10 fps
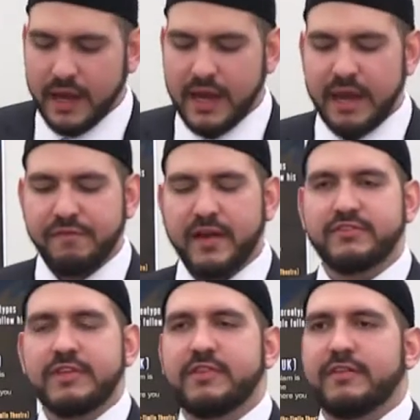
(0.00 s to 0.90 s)
if I
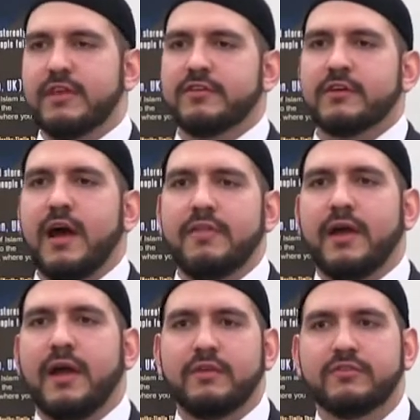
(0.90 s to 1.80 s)
said that there's a guy
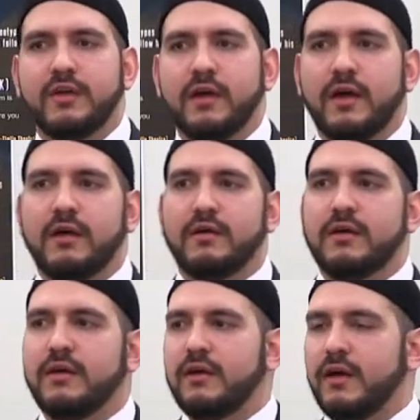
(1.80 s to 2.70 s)
that has
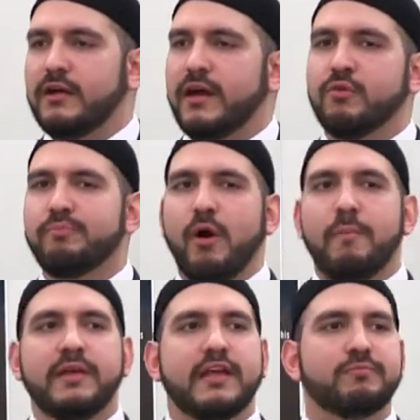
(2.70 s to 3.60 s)
a guy called
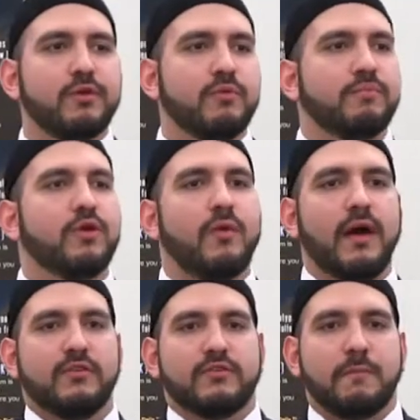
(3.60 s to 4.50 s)
Bob and he has blue
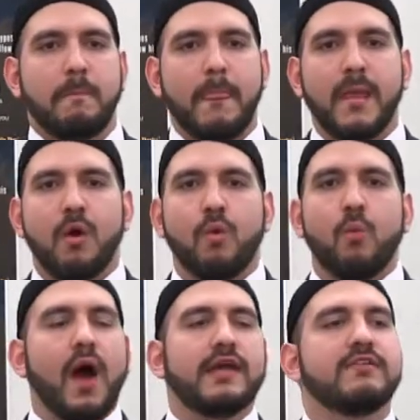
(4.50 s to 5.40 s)
eyes,
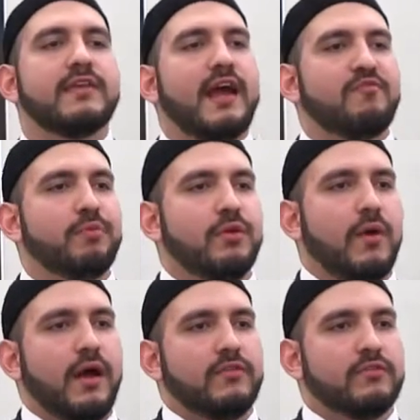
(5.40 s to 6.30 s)
why does he have blue
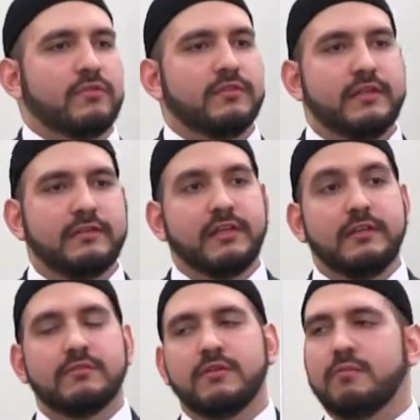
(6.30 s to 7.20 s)
eyes? Did
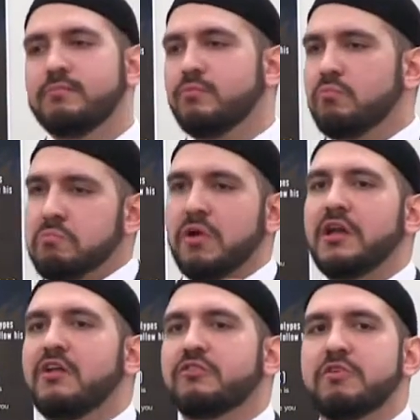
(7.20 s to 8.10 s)
he? One
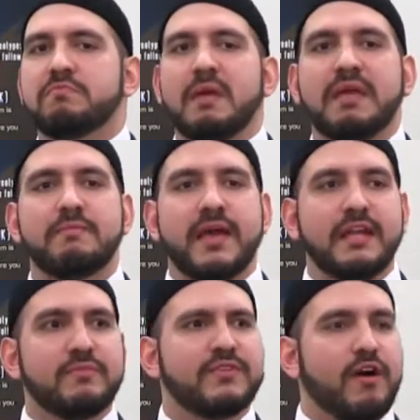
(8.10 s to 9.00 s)
answer is maybe he made
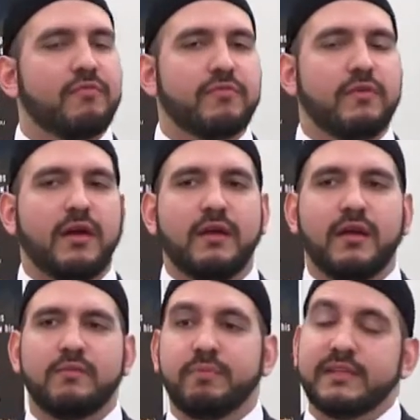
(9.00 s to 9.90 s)
himself,
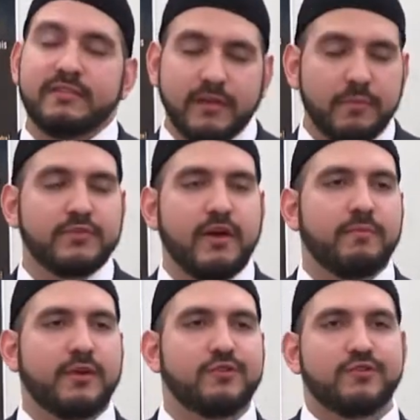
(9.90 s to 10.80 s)
but that's
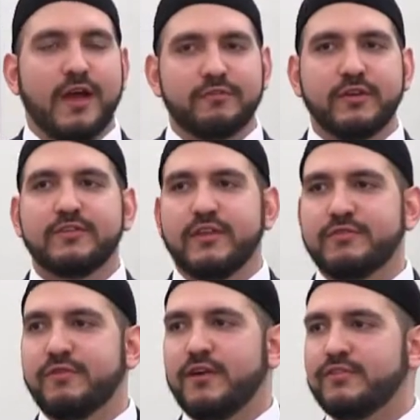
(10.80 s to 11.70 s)
absurd because you have to
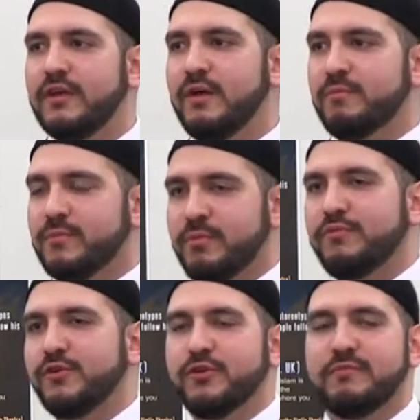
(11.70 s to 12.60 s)
exist first
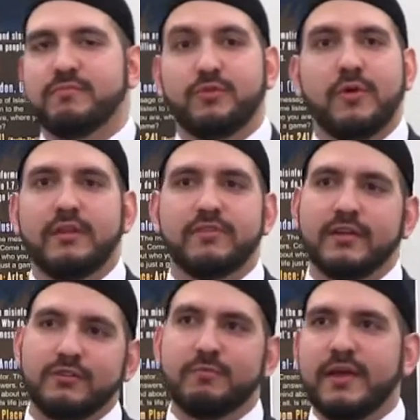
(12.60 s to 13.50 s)
before you can do
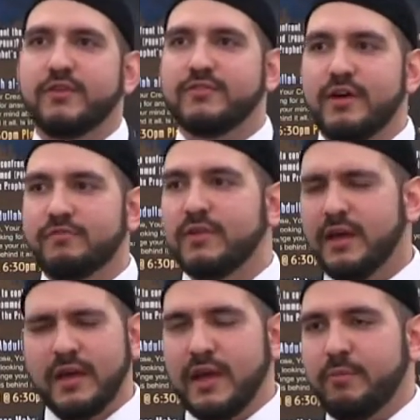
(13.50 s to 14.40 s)
anything, and to make yourself,
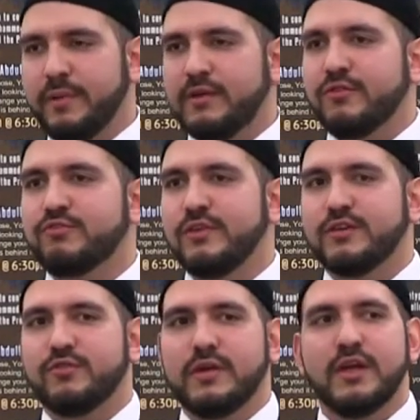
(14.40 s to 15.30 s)
it would be
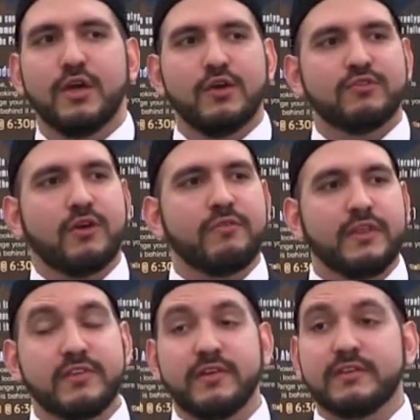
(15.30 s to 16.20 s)
contradictory. So
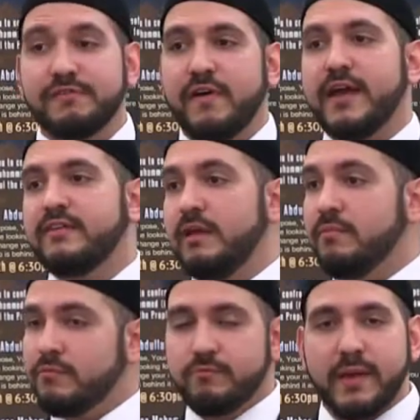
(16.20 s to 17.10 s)
there's something defined
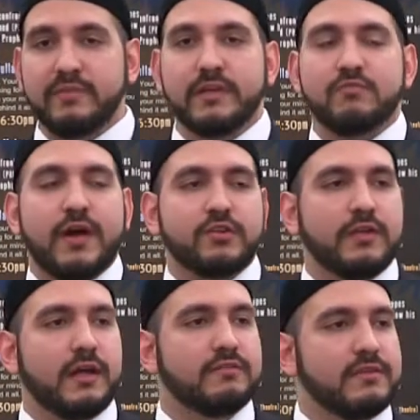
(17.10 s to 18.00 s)
him, basic
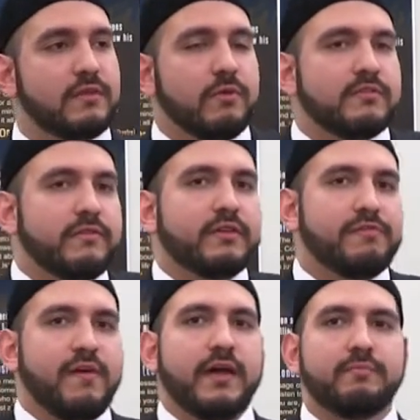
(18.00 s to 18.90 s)
rationality. Something
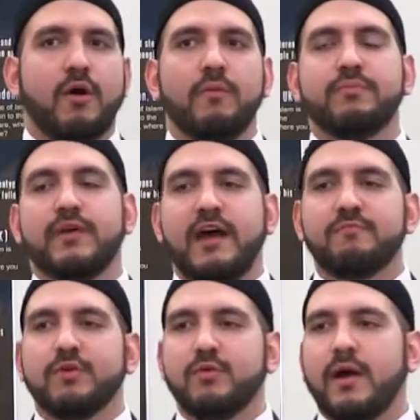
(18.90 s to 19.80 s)
defined Bob to
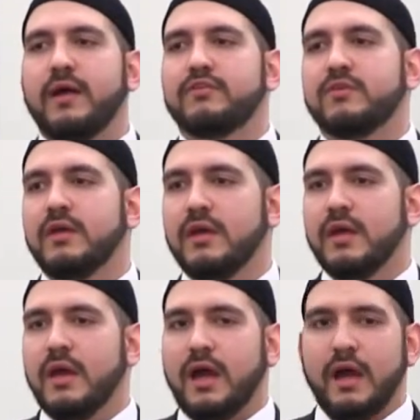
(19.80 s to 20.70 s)
have blue eyes.
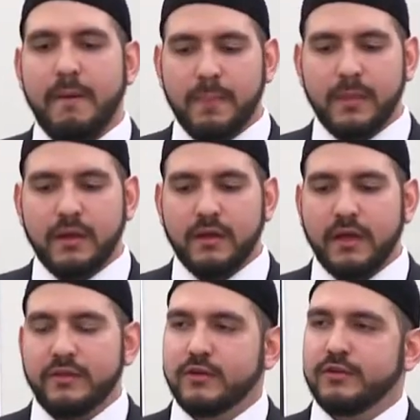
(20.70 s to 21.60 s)
And